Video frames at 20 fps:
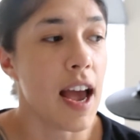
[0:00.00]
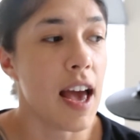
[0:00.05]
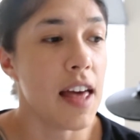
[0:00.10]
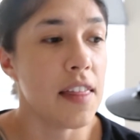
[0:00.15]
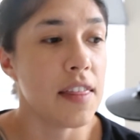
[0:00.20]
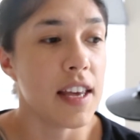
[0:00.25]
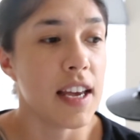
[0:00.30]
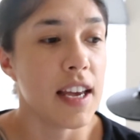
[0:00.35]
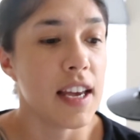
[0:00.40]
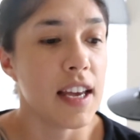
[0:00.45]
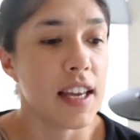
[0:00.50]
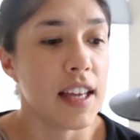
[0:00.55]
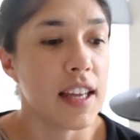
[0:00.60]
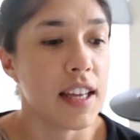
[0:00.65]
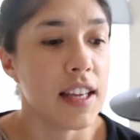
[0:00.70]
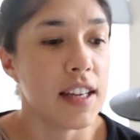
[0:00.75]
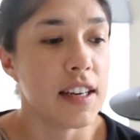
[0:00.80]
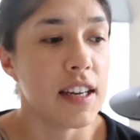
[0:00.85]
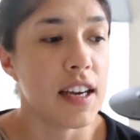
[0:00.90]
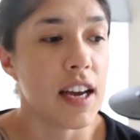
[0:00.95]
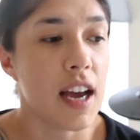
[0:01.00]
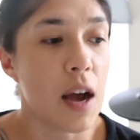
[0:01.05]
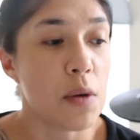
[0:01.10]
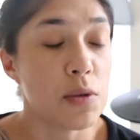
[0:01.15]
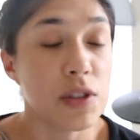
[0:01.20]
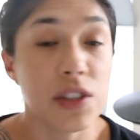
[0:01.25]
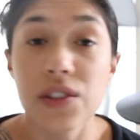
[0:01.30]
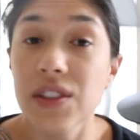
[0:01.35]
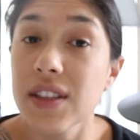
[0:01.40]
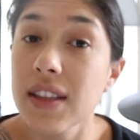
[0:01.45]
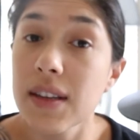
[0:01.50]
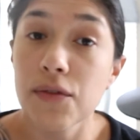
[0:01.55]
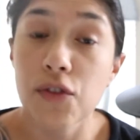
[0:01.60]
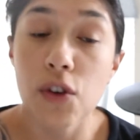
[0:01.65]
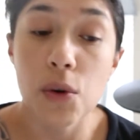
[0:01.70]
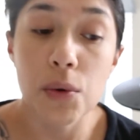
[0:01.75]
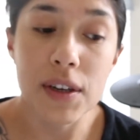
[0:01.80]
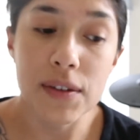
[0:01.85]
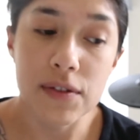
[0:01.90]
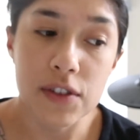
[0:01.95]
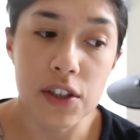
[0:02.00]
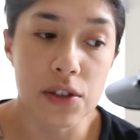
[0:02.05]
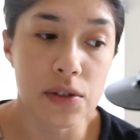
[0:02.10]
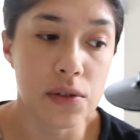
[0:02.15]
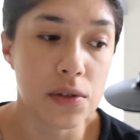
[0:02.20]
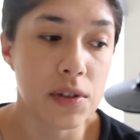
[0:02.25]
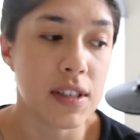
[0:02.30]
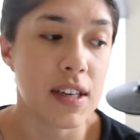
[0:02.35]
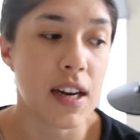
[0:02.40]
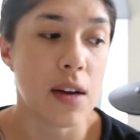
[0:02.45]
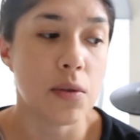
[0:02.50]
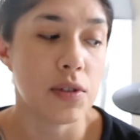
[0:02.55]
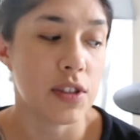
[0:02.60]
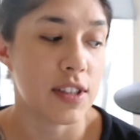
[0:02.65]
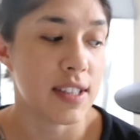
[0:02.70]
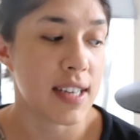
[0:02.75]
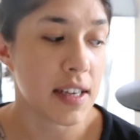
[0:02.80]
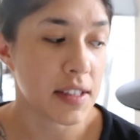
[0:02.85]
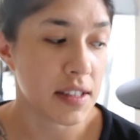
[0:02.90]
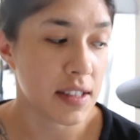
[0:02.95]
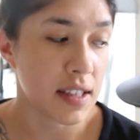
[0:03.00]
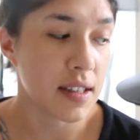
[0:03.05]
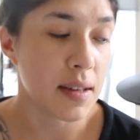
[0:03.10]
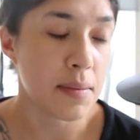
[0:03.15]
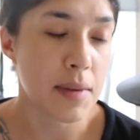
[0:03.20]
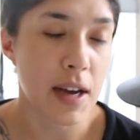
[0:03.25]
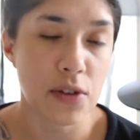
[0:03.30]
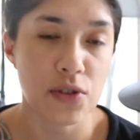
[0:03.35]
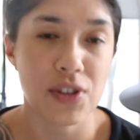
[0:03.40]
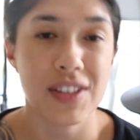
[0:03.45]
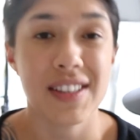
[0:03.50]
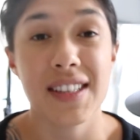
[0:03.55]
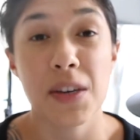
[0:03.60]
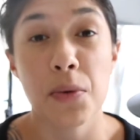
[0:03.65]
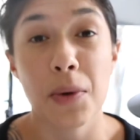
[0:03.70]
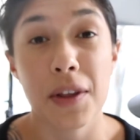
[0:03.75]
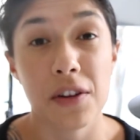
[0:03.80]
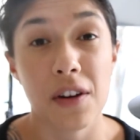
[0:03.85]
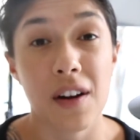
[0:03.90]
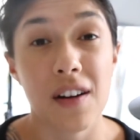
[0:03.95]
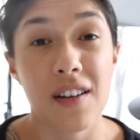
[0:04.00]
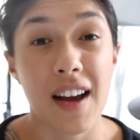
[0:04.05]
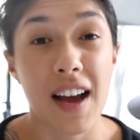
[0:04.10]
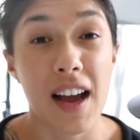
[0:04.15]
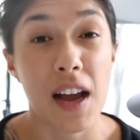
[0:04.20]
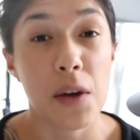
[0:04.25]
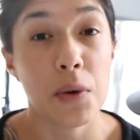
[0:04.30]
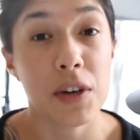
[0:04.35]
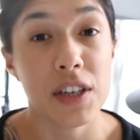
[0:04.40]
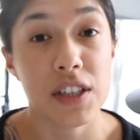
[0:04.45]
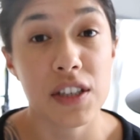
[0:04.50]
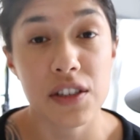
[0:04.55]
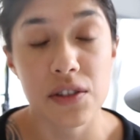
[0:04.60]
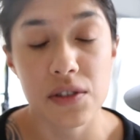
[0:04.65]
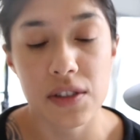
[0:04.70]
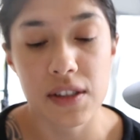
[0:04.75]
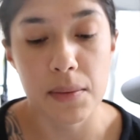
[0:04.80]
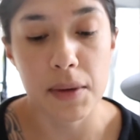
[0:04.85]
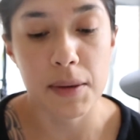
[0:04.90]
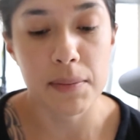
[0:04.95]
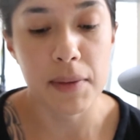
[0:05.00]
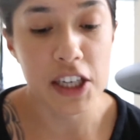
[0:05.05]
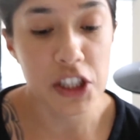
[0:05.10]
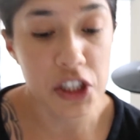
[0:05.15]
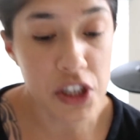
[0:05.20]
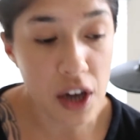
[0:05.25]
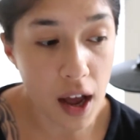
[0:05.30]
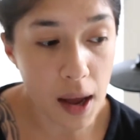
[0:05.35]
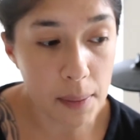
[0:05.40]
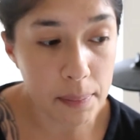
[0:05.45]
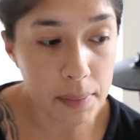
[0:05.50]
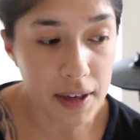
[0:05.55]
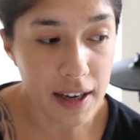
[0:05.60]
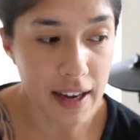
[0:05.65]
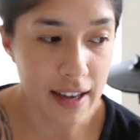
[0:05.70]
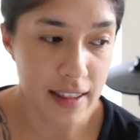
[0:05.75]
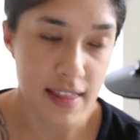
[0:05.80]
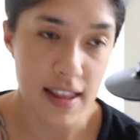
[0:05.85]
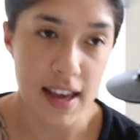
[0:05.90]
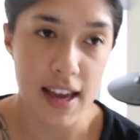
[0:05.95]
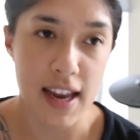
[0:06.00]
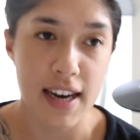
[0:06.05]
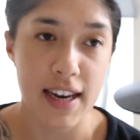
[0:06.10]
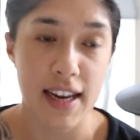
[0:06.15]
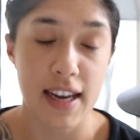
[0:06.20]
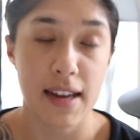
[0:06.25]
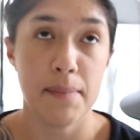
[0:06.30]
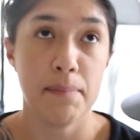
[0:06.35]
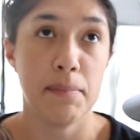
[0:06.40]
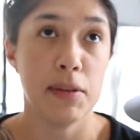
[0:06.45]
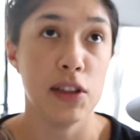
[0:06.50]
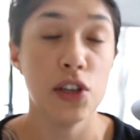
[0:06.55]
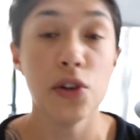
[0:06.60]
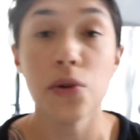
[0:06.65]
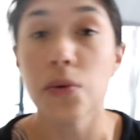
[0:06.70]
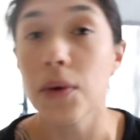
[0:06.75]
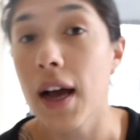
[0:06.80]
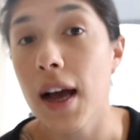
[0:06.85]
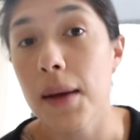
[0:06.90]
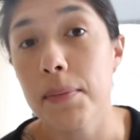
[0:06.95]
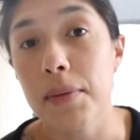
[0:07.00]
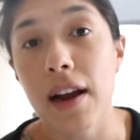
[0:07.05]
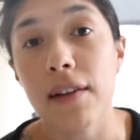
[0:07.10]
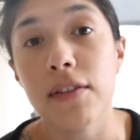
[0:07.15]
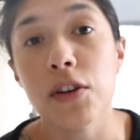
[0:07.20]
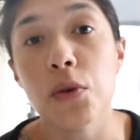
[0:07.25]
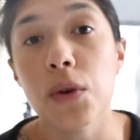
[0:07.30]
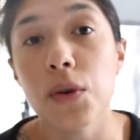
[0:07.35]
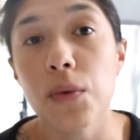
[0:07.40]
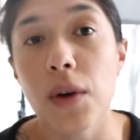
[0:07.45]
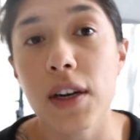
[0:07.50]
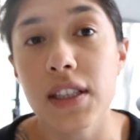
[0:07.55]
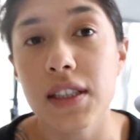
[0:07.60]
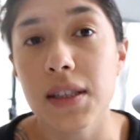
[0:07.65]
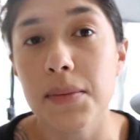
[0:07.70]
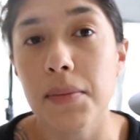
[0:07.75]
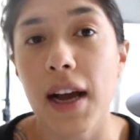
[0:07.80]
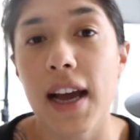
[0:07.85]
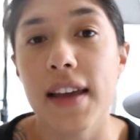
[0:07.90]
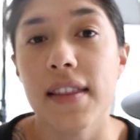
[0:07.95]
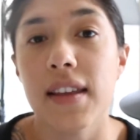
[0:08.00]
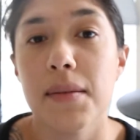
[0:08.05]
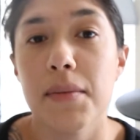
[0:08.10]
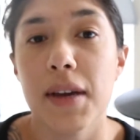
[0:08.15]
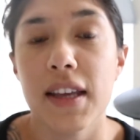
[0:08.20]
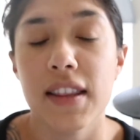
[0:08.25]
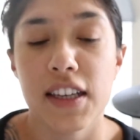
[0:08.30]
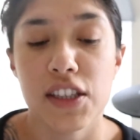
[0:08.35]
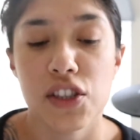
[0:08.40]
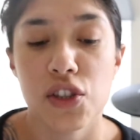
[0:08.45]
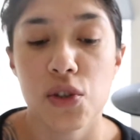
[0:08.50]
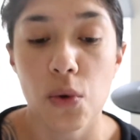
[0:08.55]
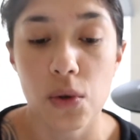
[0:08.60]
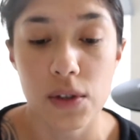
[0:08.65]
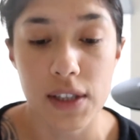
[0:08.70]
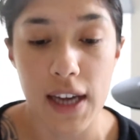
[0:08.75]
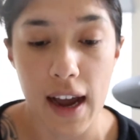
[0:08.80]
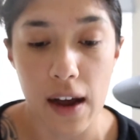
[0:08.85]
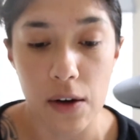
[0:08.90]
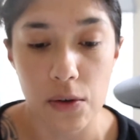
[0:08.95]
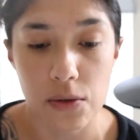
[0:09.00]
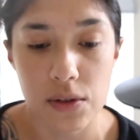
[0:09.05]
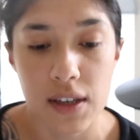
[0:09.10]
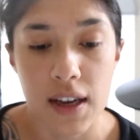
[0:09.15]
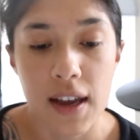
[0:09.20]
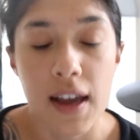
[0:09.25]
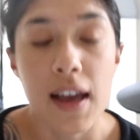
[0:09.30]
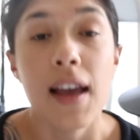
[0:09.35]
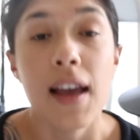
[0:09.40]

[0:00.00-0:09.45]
And then I was using them for reviews, and I was testing them out to see whether or not I wanted to use them in my shop. And then it blew up. Everyone wanted to buy them, and they sold out.